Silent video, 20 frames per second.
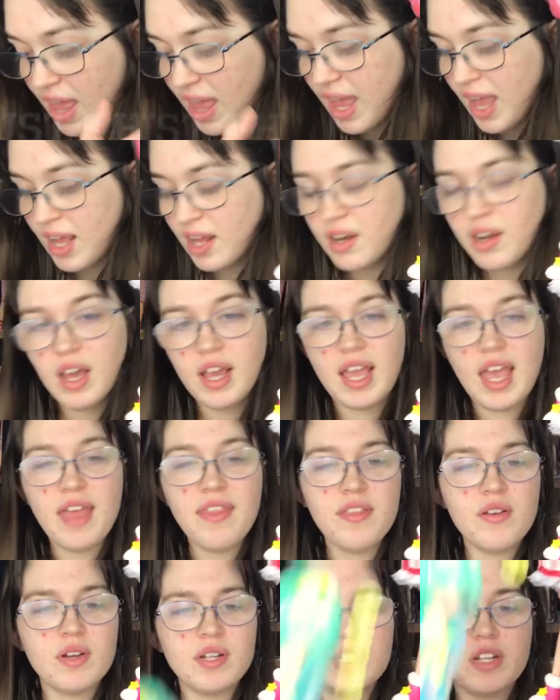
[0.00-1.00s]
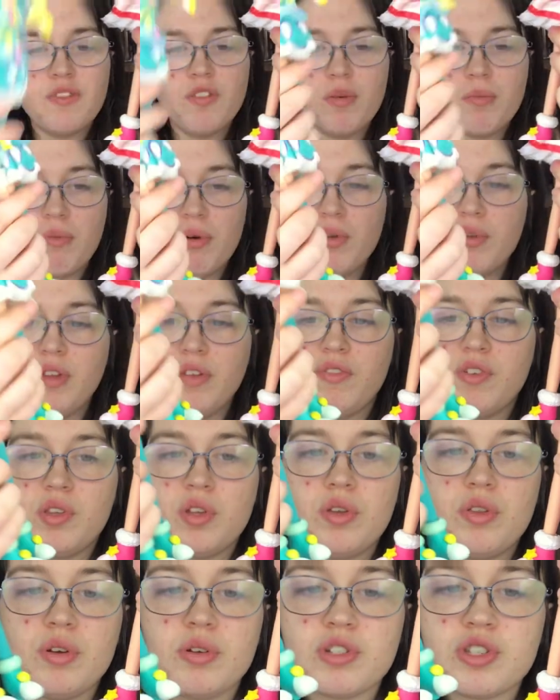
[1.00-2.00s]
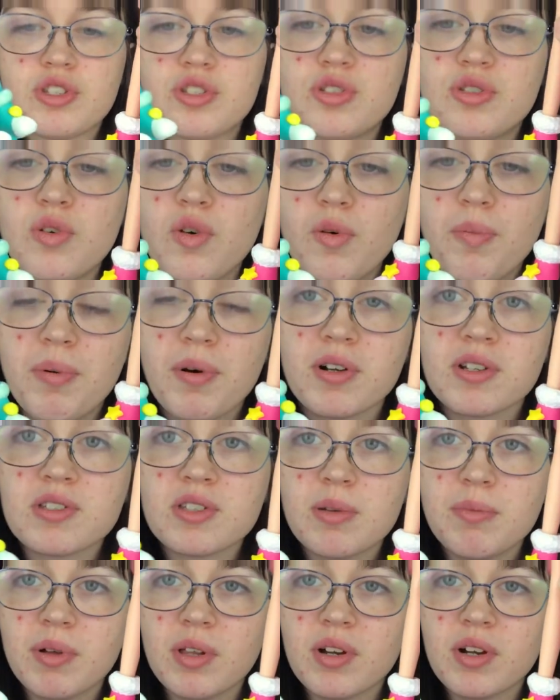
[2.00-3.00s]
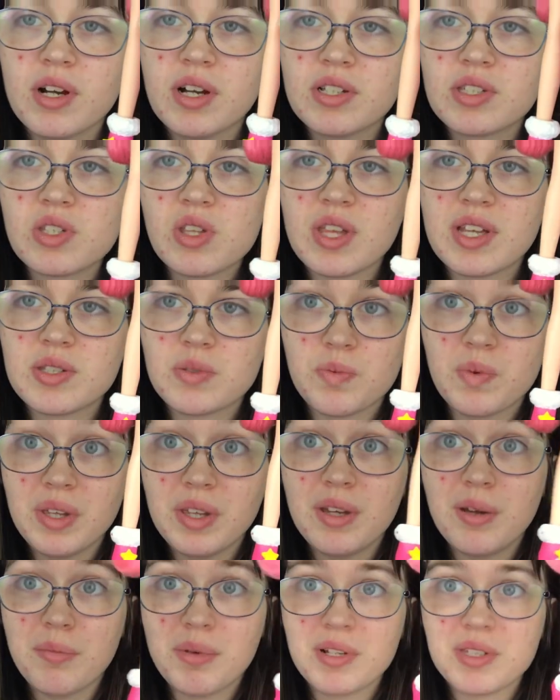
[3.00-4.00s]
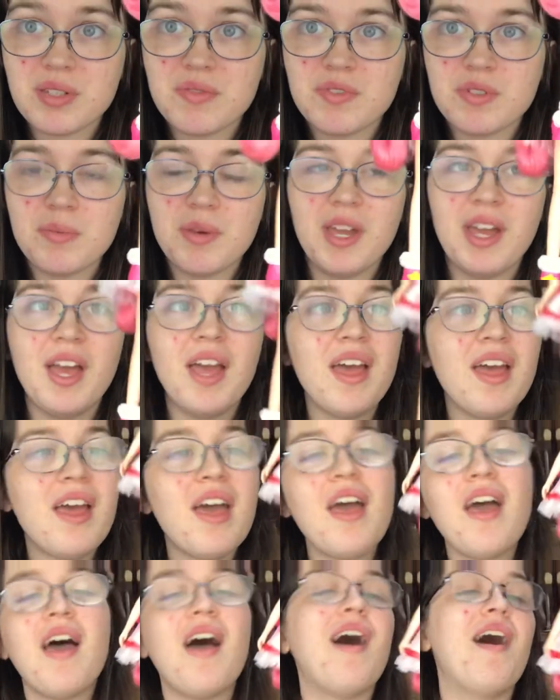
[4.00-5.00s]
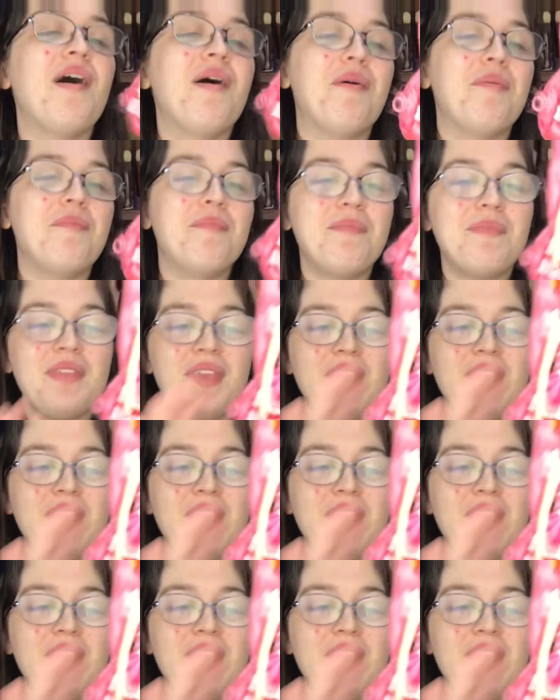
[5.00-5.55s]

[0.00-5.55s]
And again, they're a different mold, even though they're super similar. So that's really impressive to me. Um,